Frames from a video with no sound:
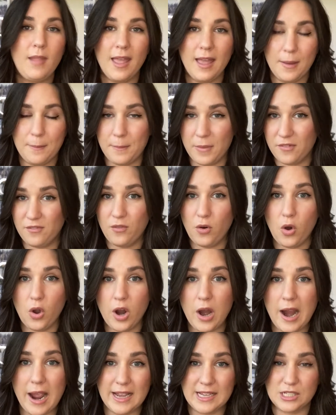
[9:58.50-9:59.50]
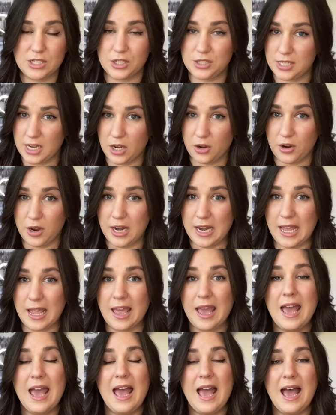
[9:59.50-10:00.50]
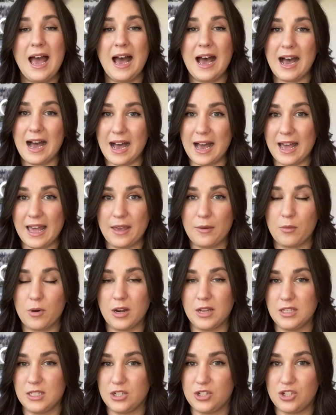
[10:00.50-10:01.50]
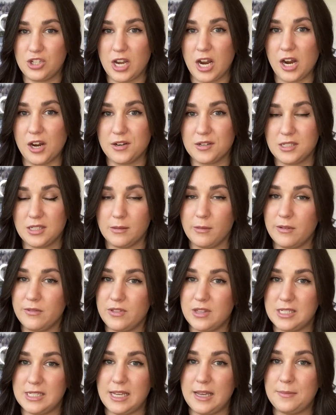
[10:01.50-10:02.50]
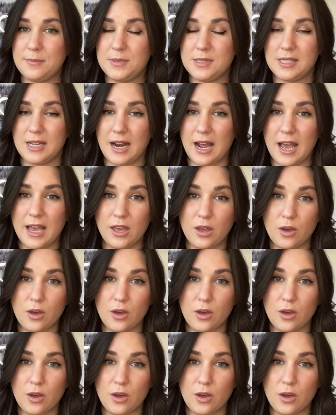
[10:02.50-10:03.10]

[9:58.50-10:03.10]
before I start decorating, I wanted to share some of the tips that I go